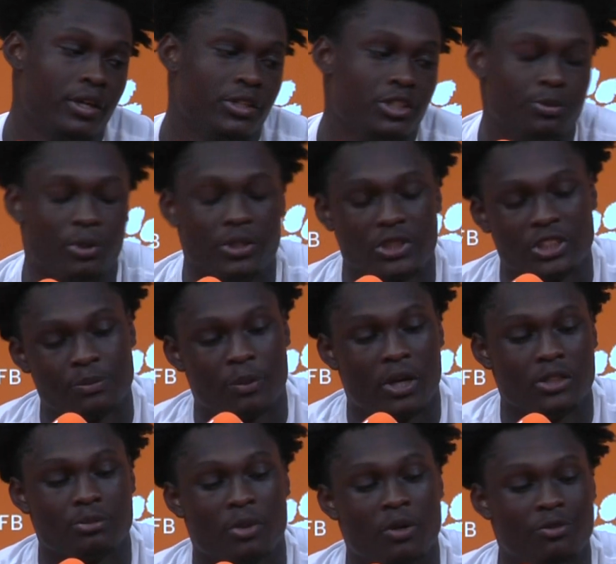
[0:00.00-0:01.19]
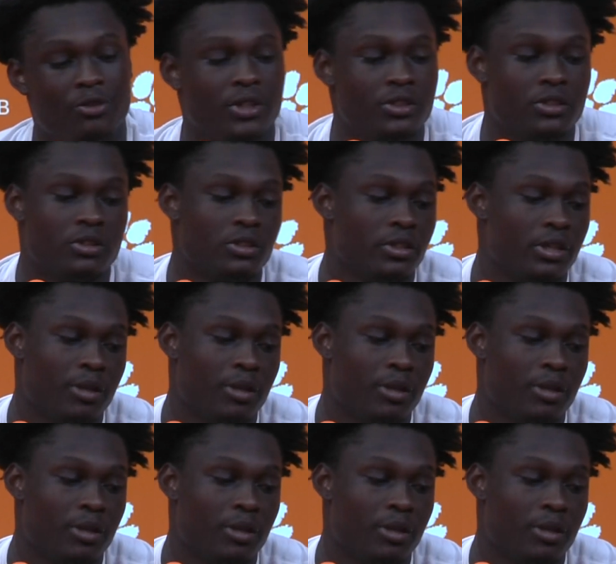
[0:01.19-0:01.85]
just brings a smile to my face